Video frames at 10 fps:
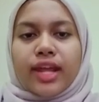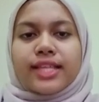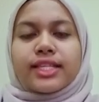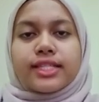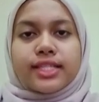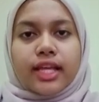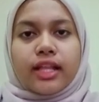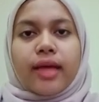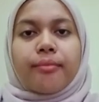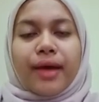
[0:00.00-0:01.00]
as a sale
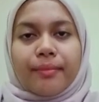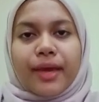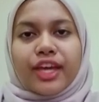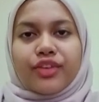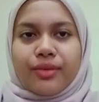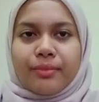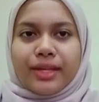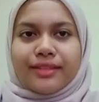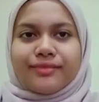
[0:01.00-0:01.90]
and buyback agreement.